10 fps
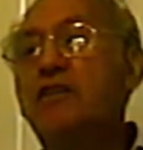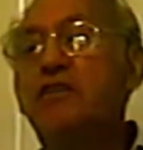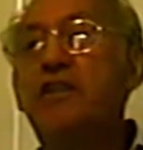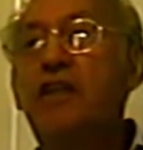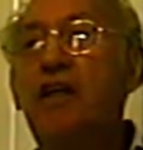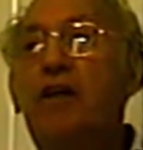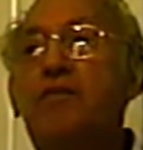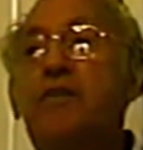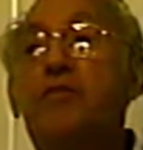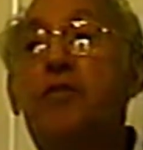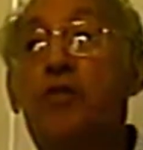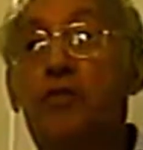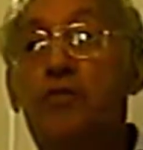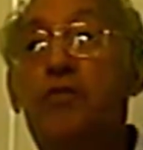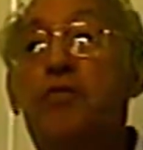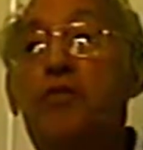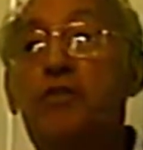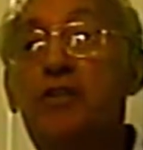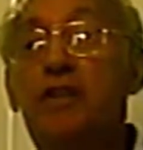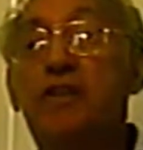Yeah, before the
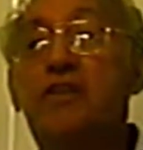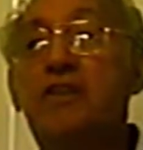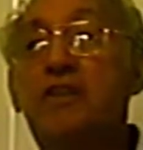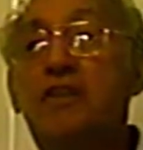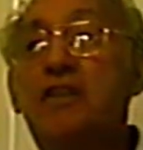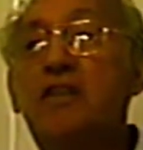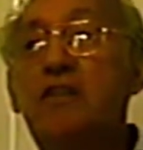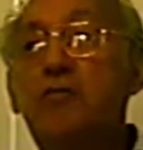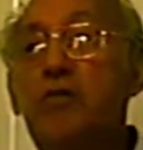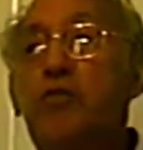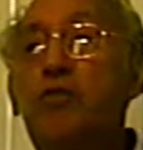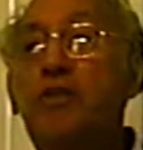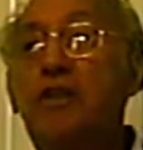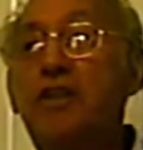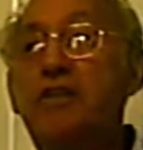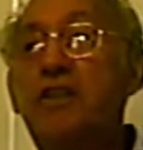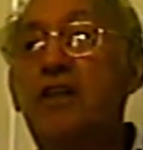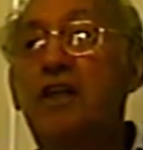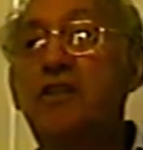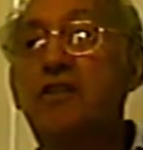
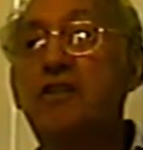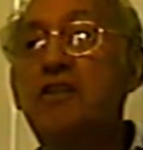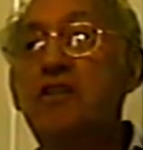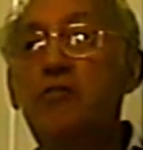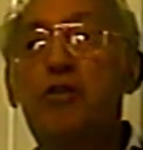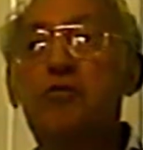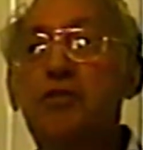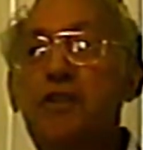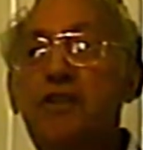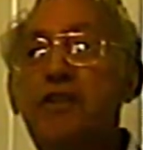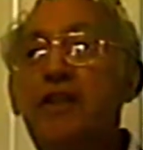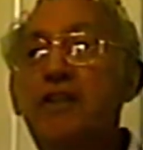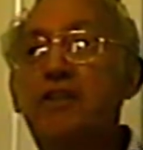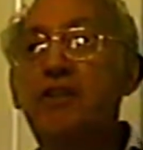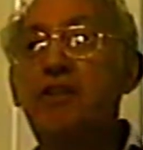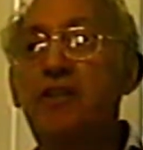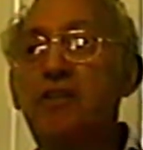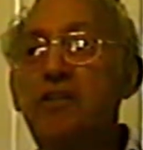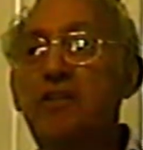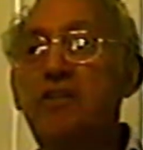1900s. Must be on the 1800s.